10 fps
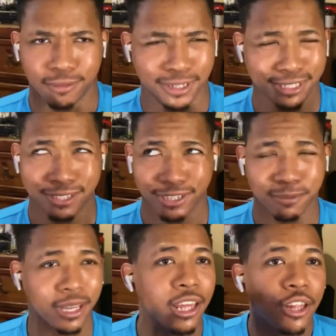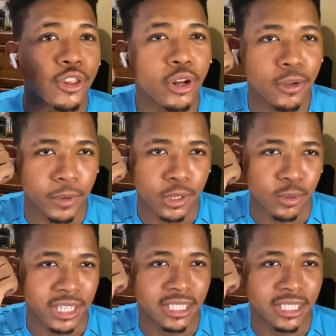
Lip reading: What is this, Facebook? 30 retweets.